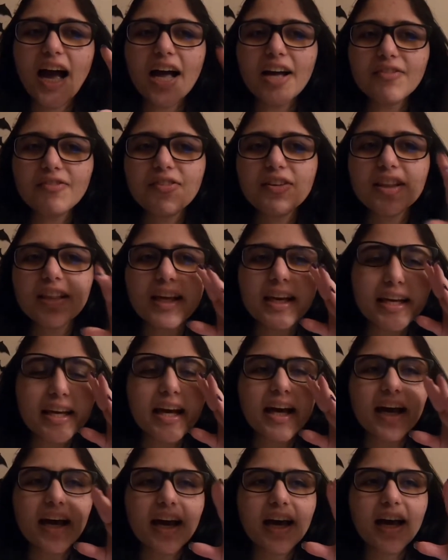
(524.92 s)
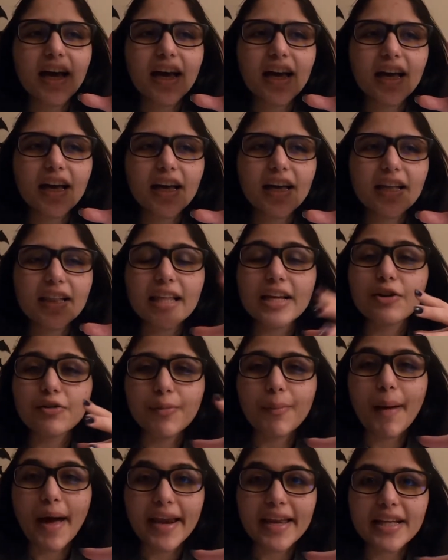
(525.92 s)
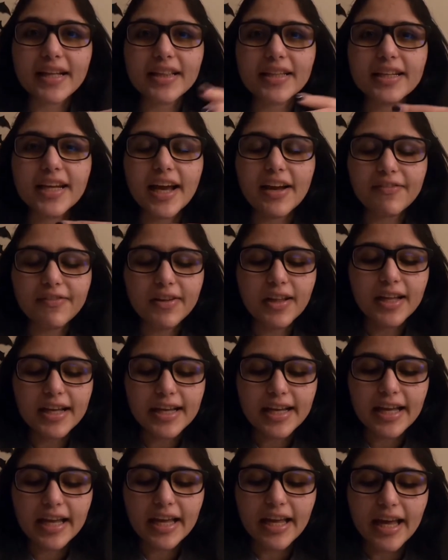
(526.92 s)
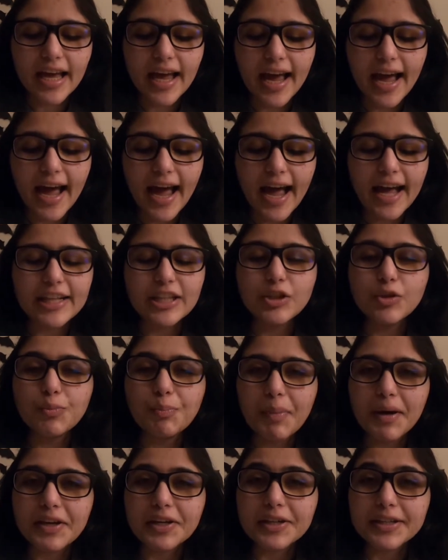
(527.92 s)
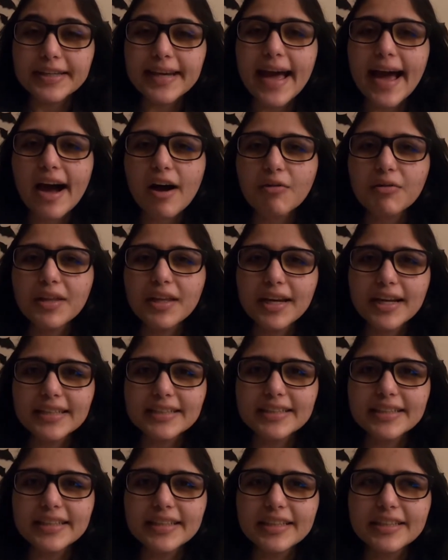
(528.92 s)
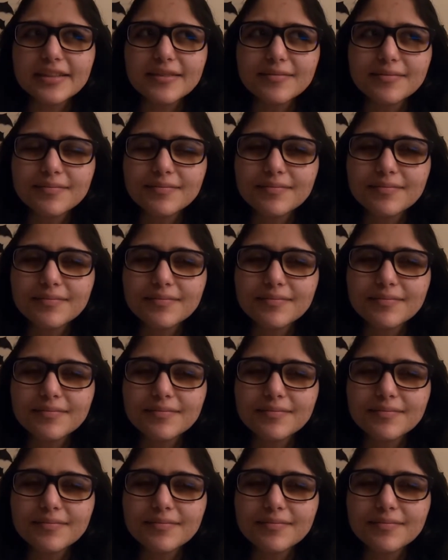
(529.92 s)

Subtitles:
I feel like grammatically, I feel like I do better now than I did,